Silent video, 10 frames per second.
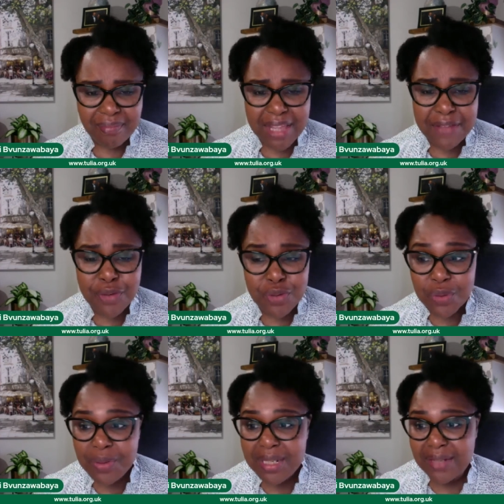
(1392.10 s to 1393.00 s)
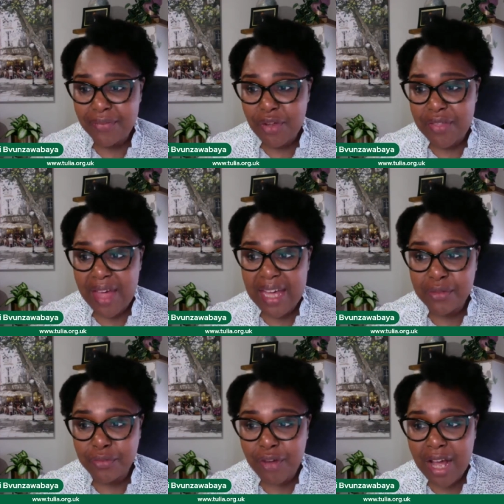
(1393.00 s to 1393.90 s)
if you do need further
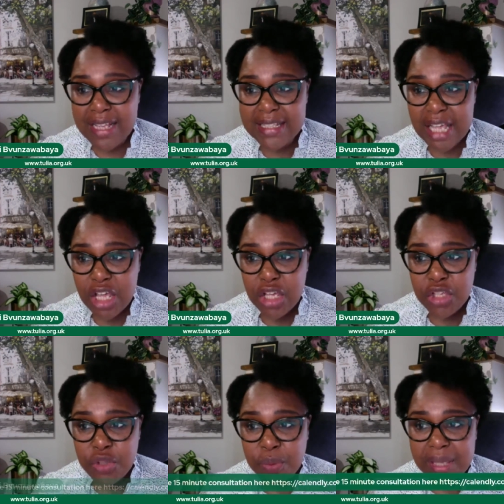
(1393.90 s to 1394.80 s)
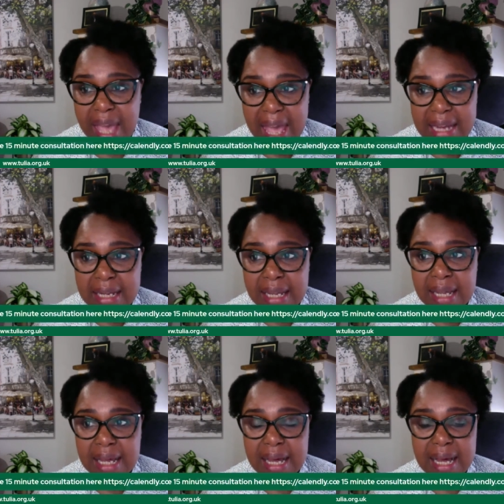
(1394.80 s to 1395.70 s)
advice, you can
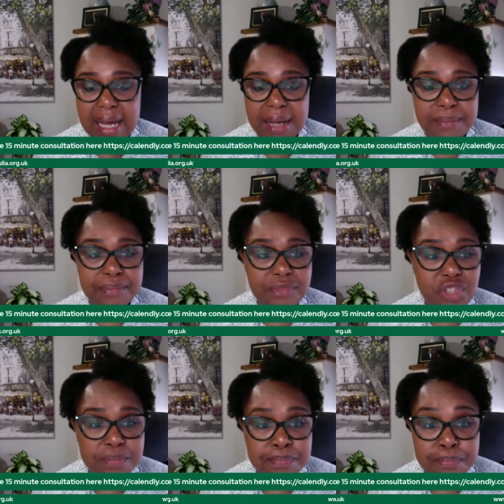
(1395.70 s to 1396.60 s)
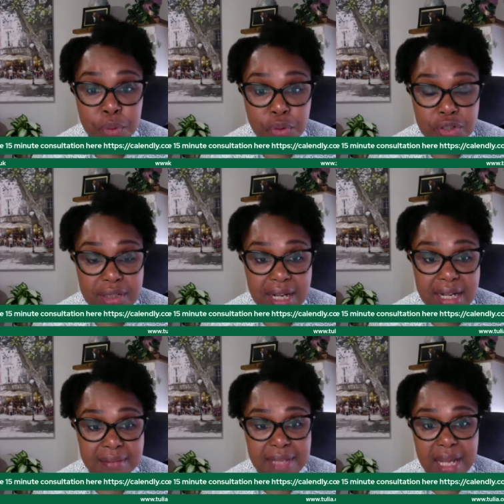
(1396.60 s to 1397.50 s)
book
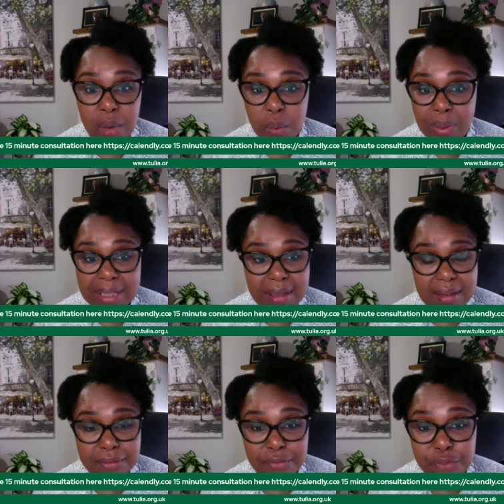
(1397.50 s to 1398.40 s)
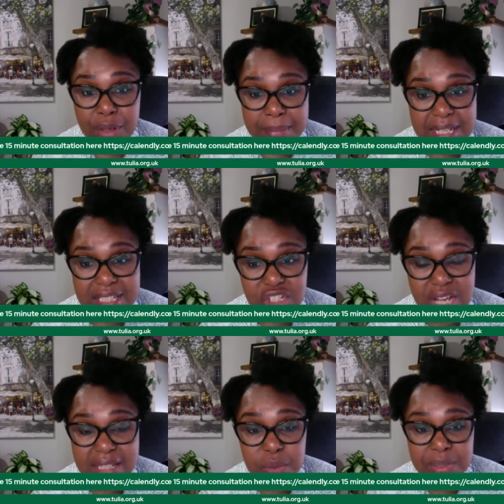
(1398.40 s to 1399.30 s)
a quick 3-minute
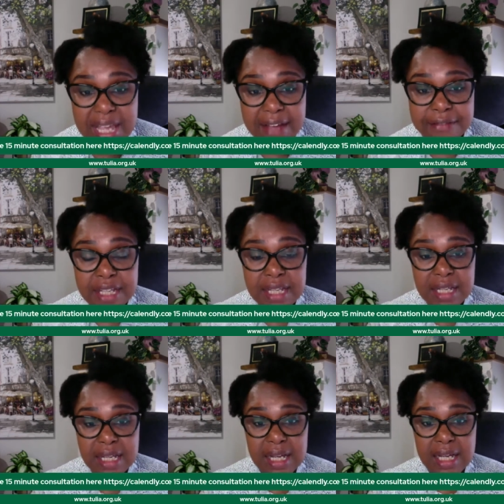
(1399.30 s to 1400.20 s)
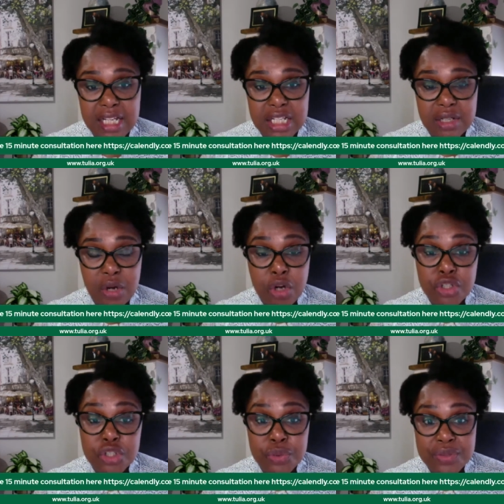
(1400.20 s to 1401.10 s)
chat. We have on
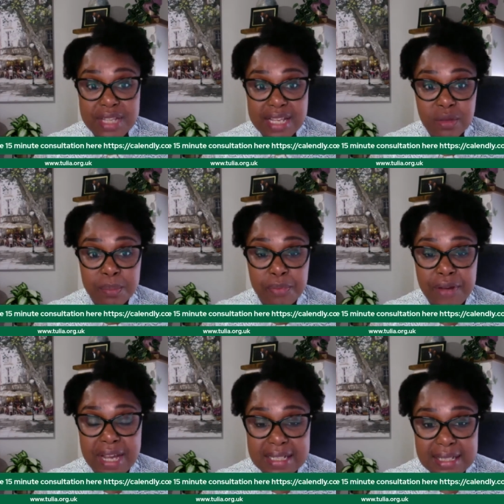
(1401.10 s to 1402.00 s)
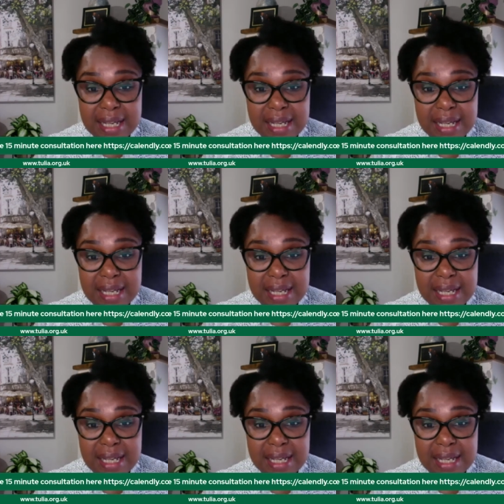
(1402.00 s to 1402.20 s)
Tuesdays, we provide